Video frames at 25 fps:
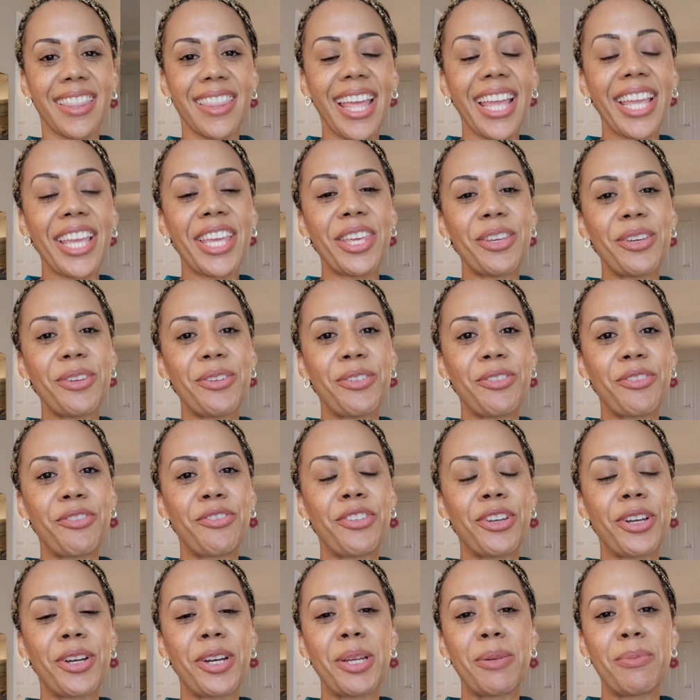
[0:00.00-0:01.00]
Thank you
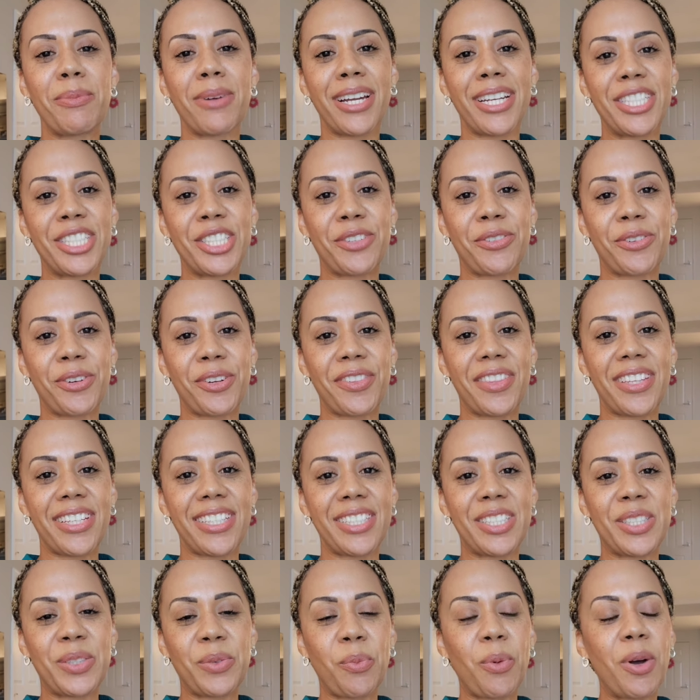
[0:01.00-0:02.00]
very much for
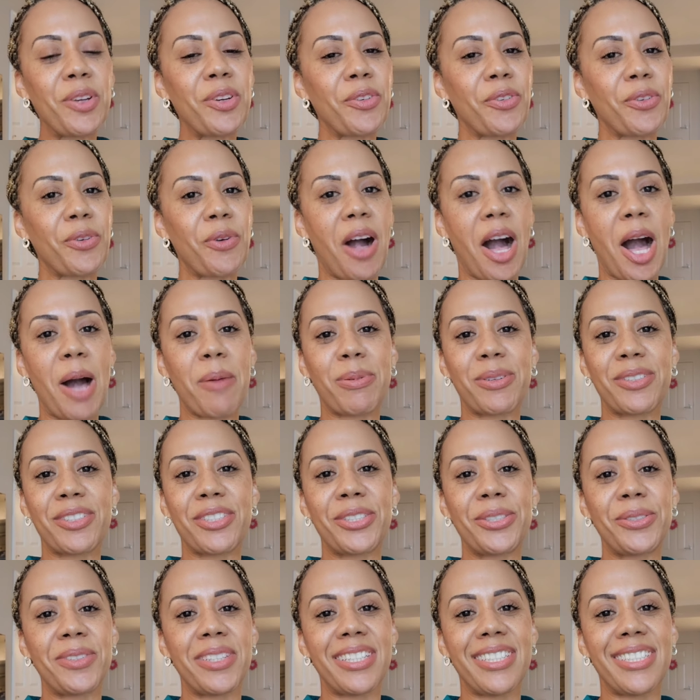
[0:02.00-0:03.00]
this wonderful
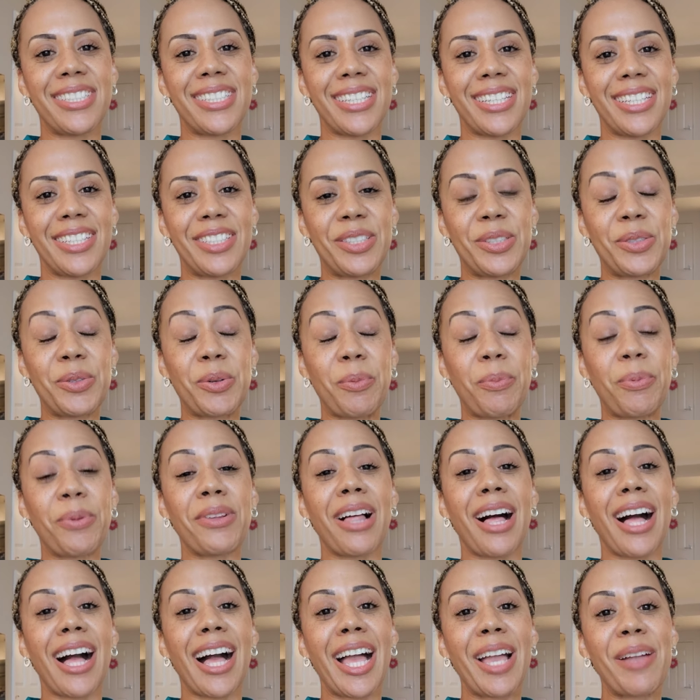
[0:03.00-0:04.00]
opportunity to
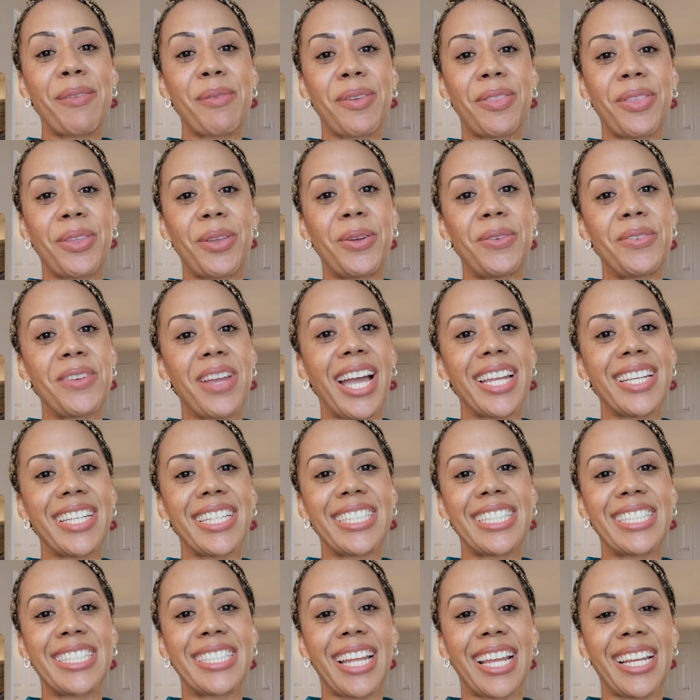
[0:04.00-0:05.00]
apply with the
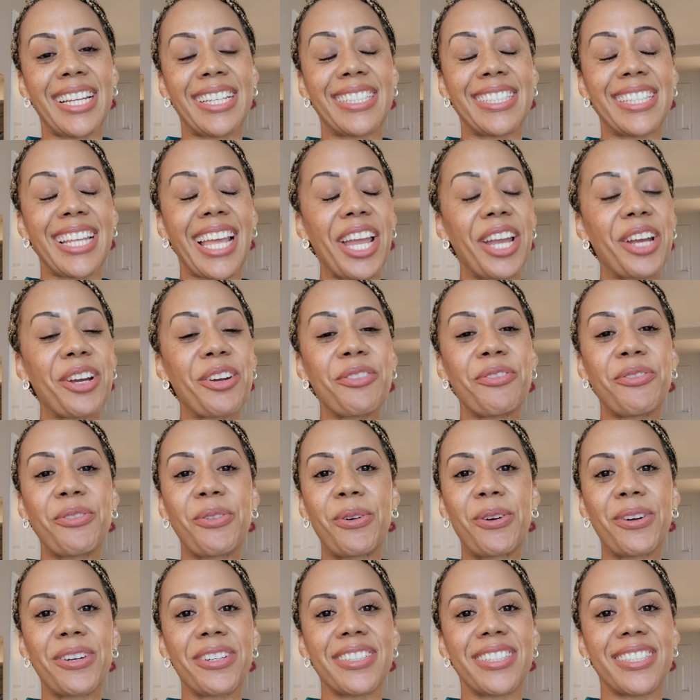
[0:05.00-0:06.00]
United States Air
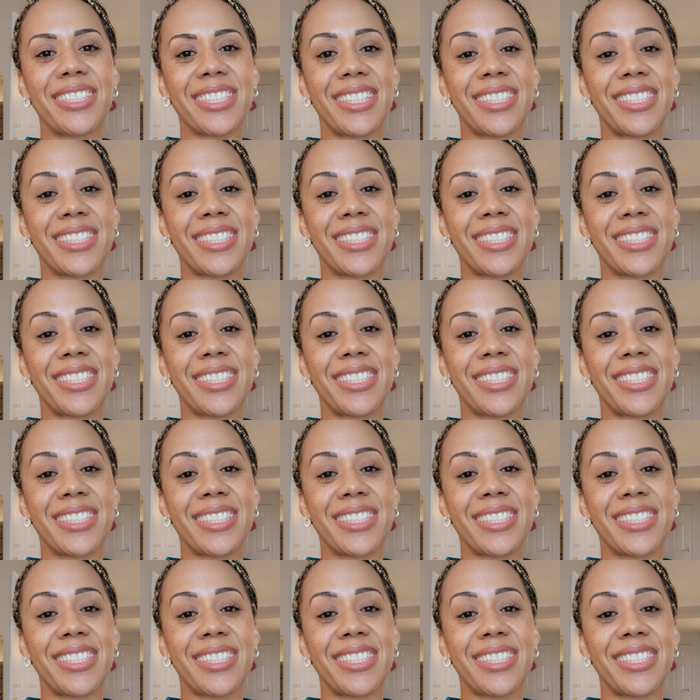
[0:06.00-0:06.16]
Force.